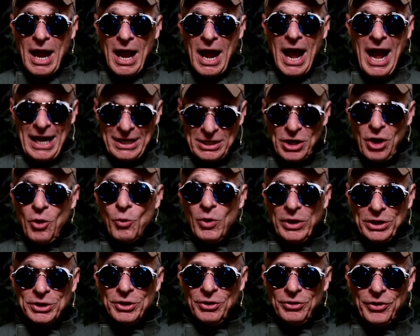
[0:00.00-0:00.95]
I know
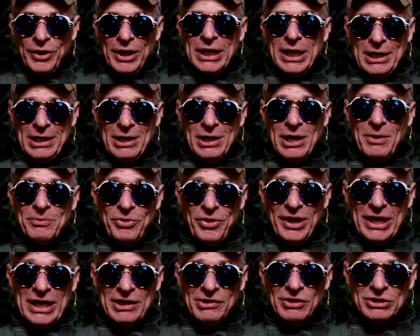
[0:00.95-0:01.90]
what you're thinking, and I'm
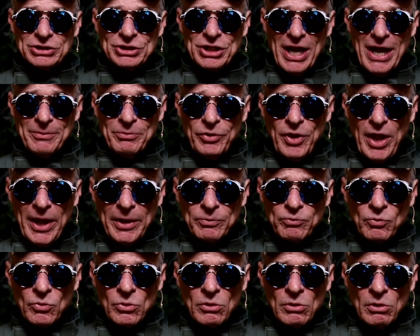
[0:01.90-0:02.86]
thinking the same thing.
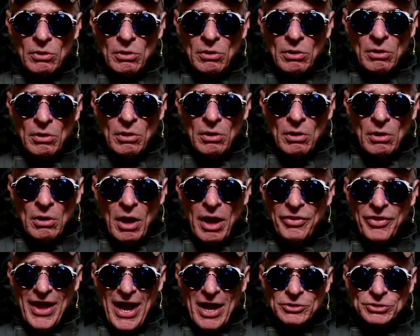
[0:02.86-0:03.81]
A
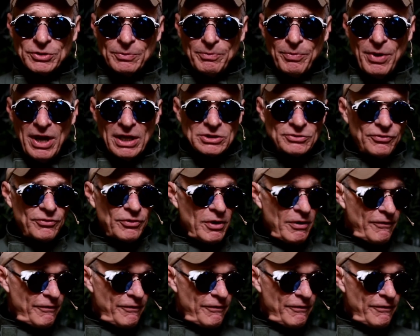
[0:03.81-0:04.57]
thousand bucks for a